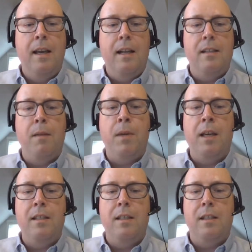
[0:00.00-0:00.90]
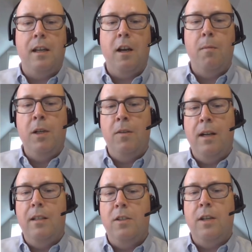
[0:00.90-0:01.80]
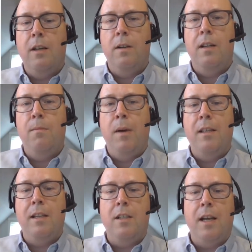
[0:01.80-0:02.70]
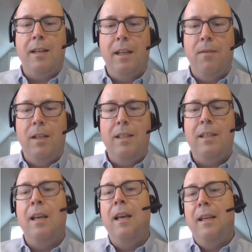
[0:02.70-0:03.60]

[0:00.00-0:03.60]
In some cases, the carbon credits generated by such activities